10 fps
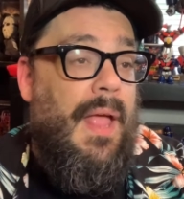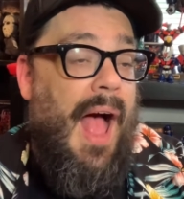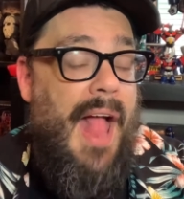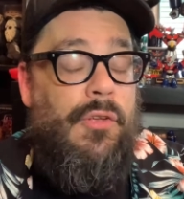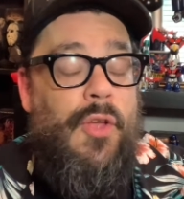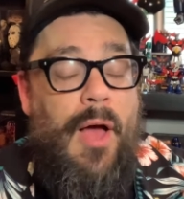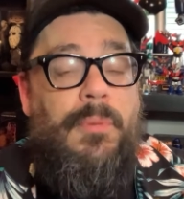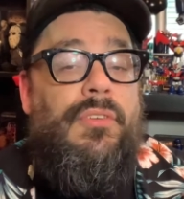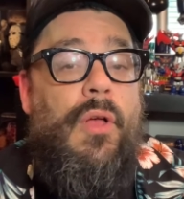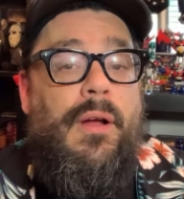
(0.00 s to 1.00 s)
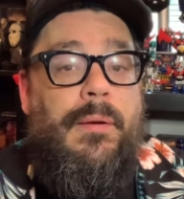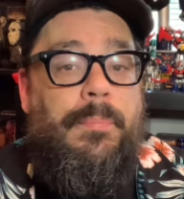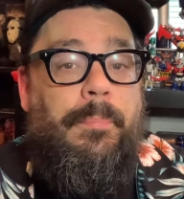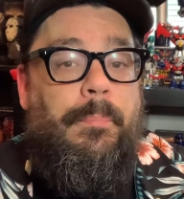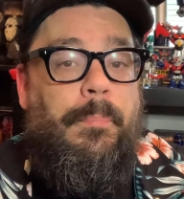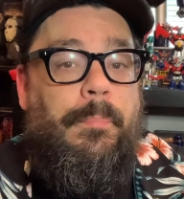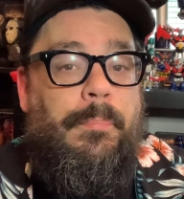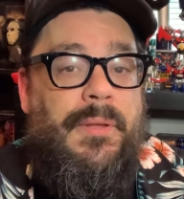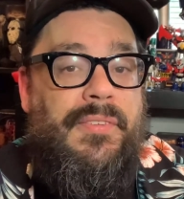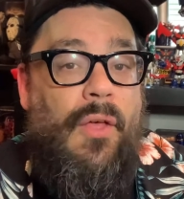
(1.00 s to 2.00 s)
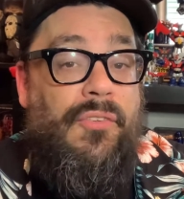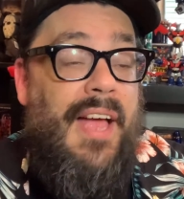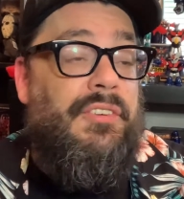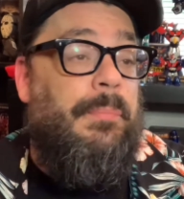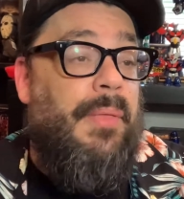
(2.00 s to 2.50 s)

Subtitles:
I don't know how much longer Mattel is actually